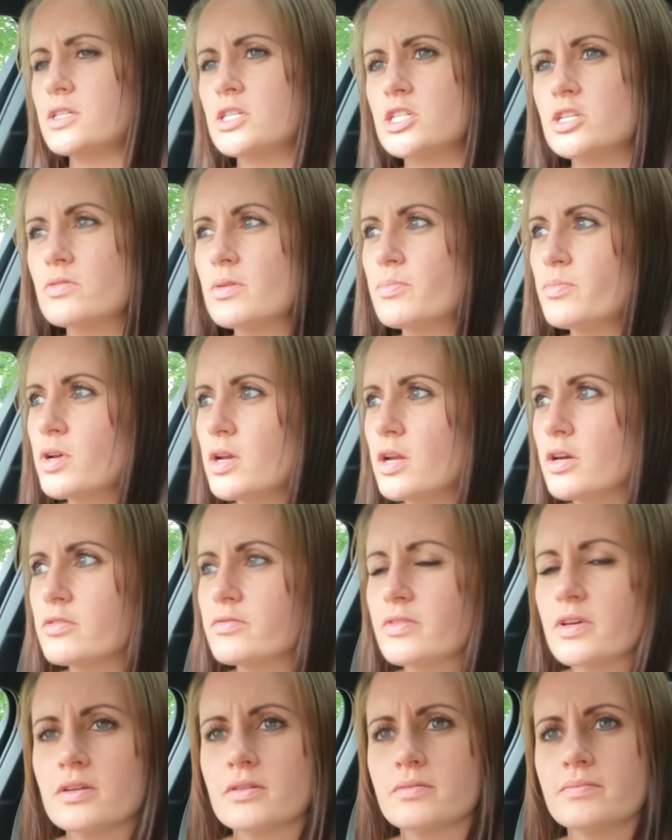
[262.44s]
Shall we pull
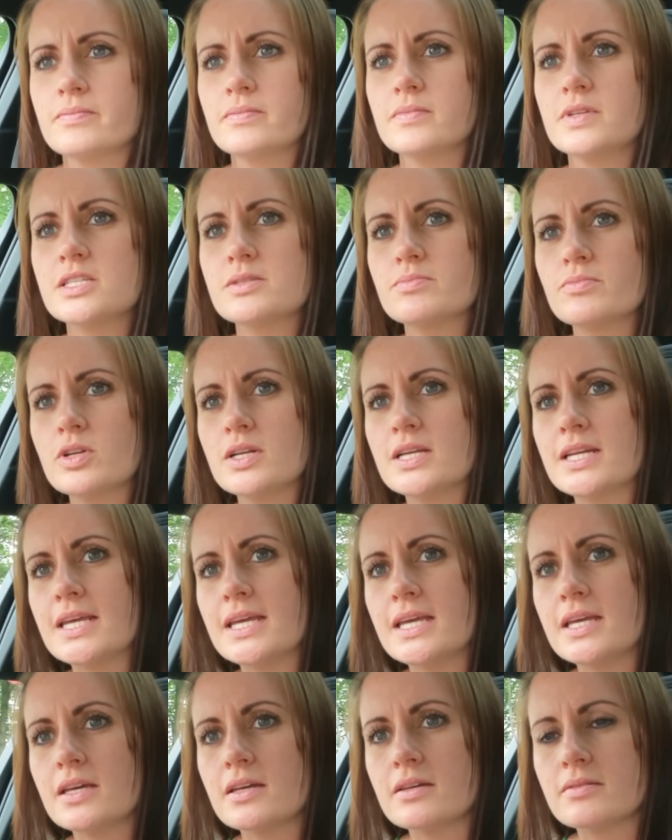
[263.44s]
over? Let's pull in
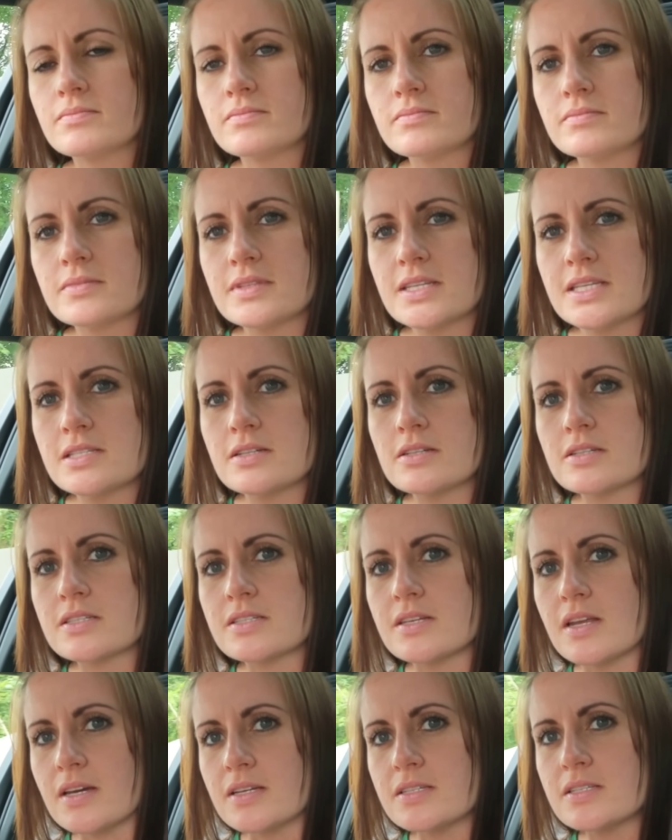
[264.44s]
here. This
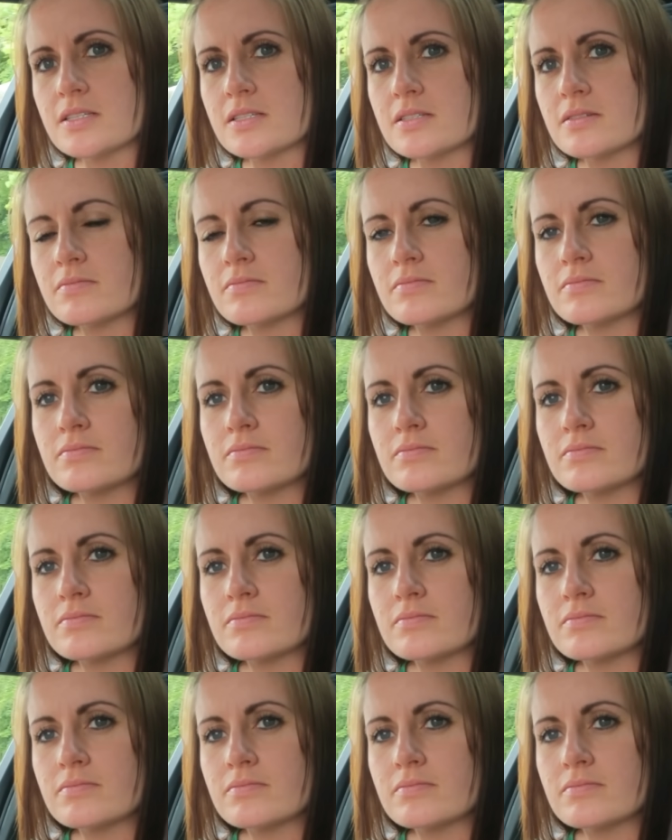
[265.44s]
looks nice.